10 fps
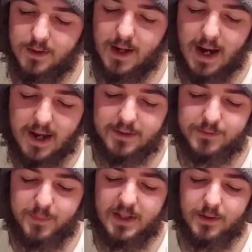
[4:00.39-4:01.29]

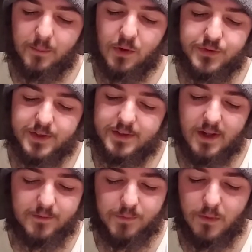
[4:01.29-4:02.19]
has been the most
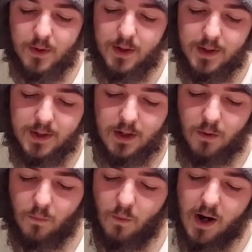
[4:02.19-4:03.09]
successful?
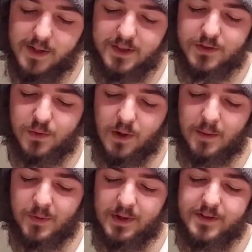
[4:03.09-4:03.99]
Why does
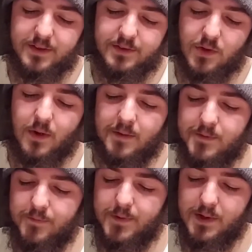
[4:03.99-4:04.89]
cooperation so
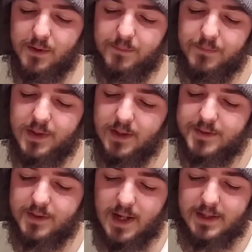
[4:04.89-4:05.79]
often fail?
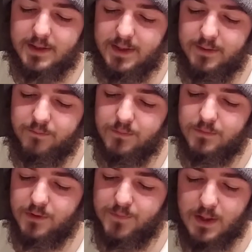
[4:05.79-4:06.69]
Is it likely
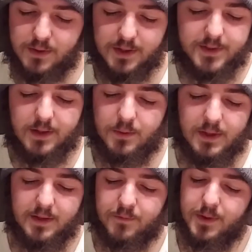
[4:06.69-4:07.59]
to fail
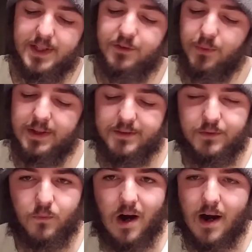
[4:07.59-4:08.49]
continually for these
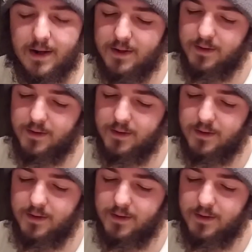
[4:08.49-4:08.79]
reasons? Why?